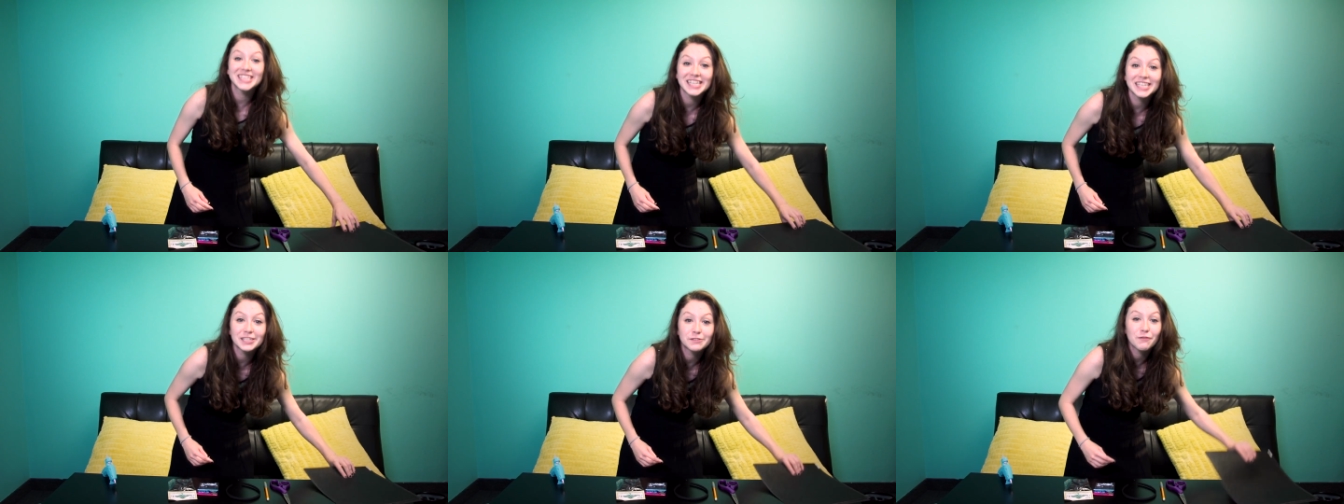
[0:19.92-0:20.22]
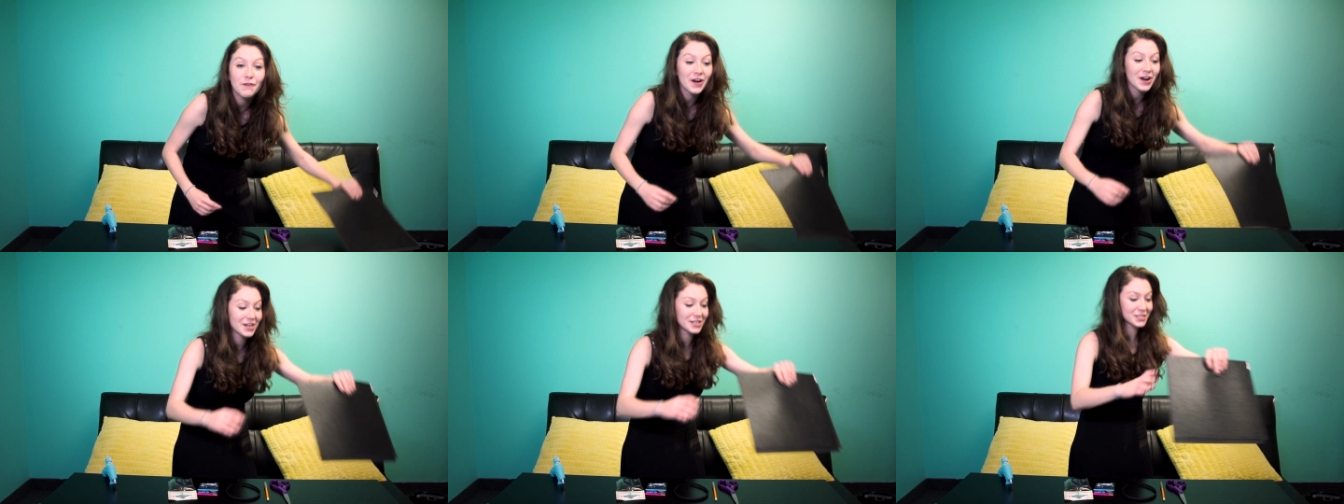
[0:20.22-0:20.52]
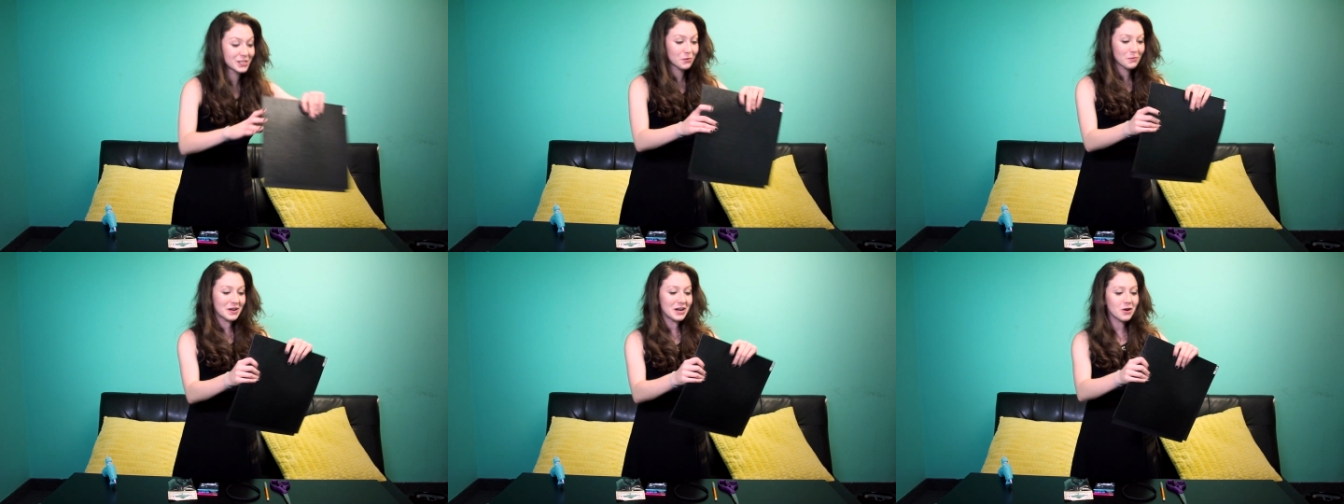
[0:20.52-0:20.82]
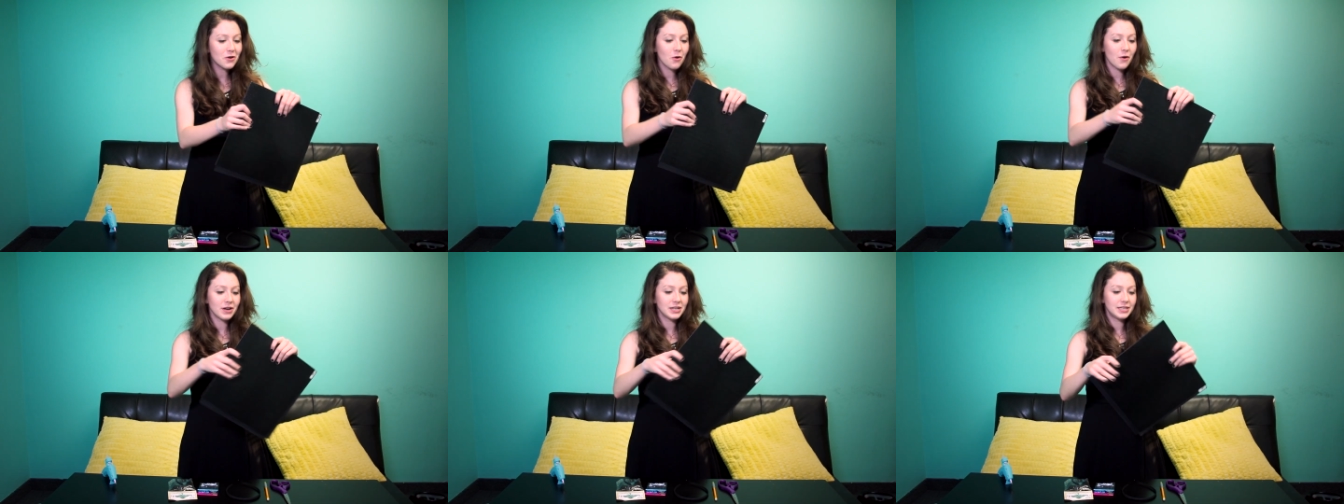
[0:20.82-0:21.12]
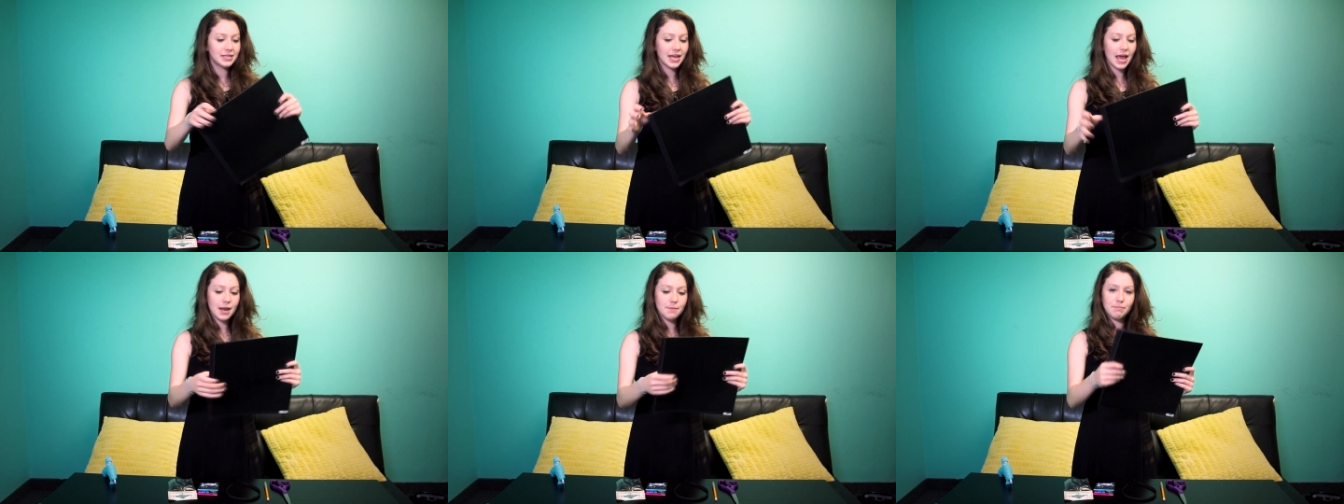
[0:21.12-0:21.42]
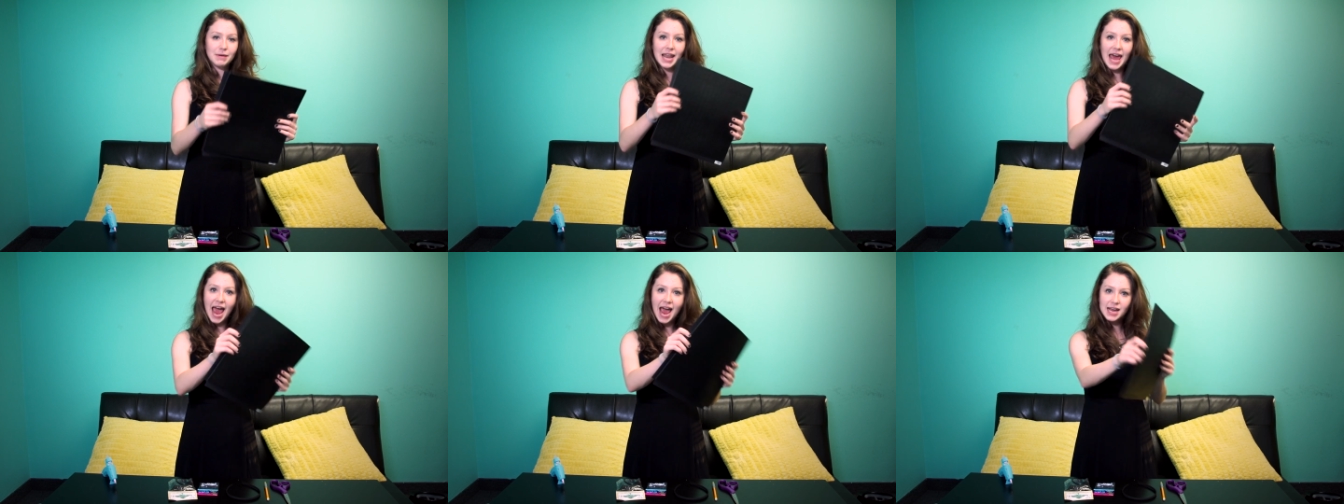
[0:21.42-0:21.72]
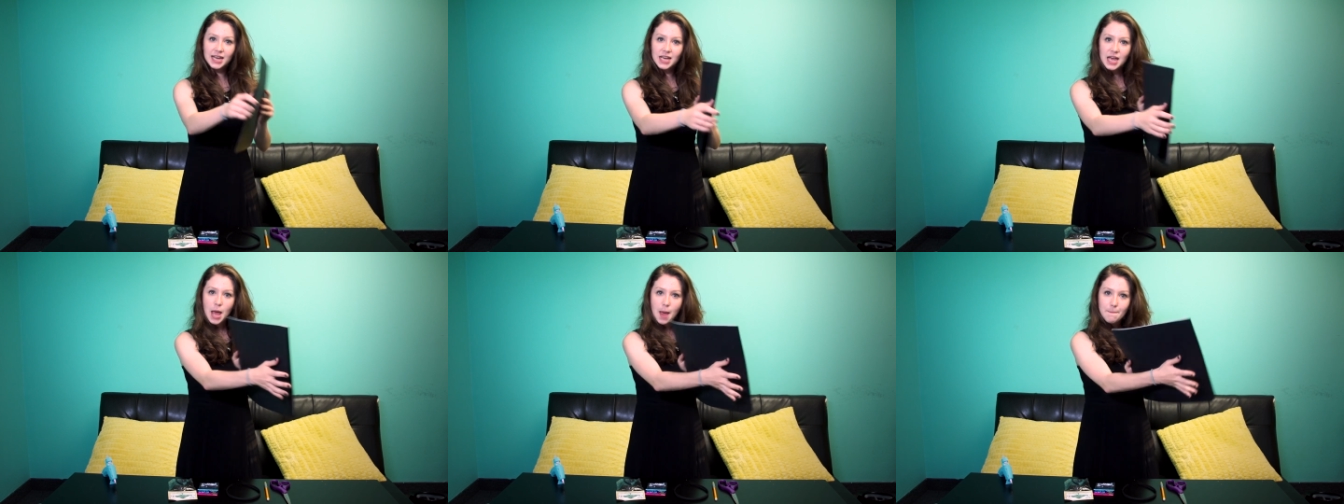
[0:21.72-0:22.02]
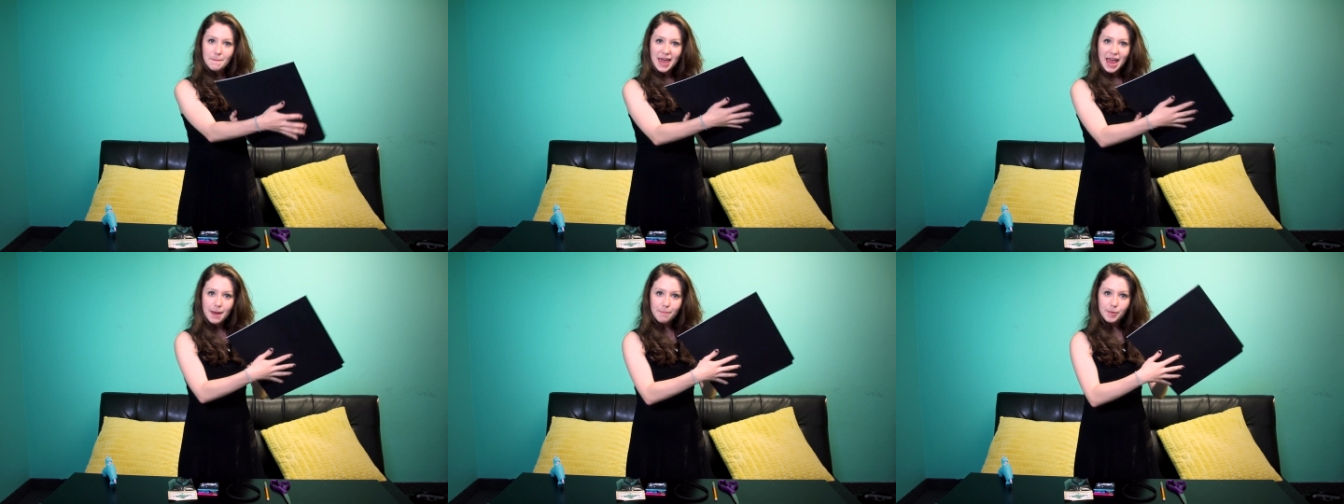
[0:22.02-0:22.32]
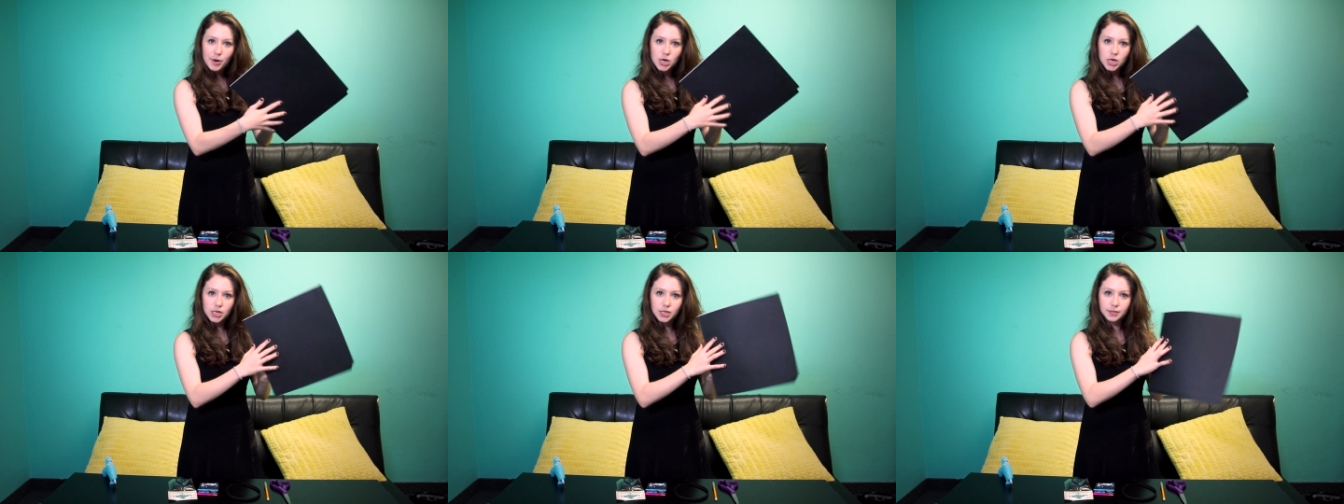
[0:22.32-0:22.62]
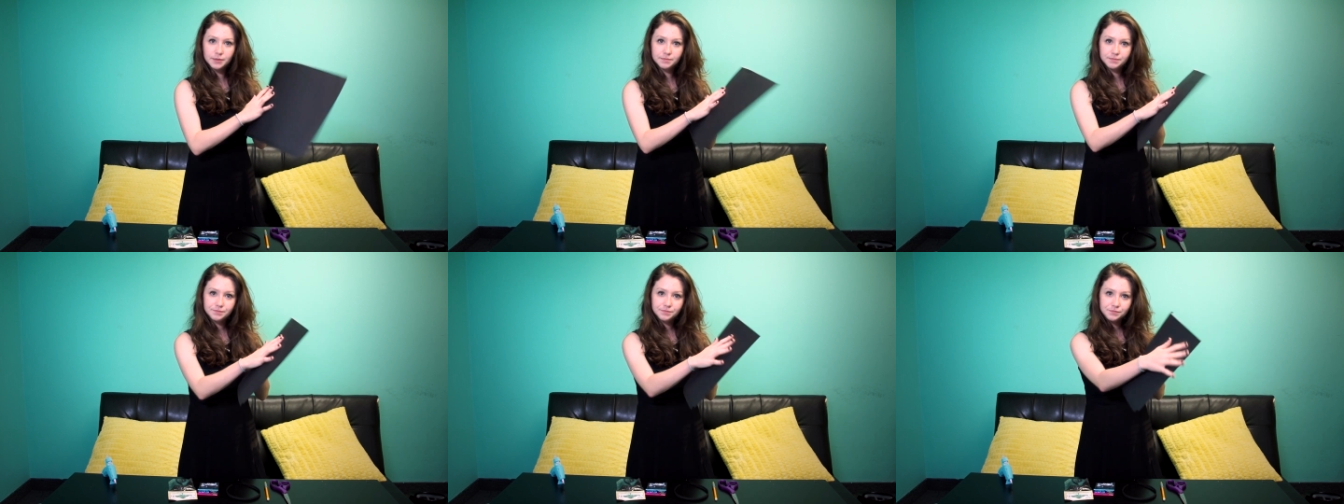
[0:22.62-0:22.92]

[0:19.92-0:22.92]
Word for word: things first, we are going to get black paper.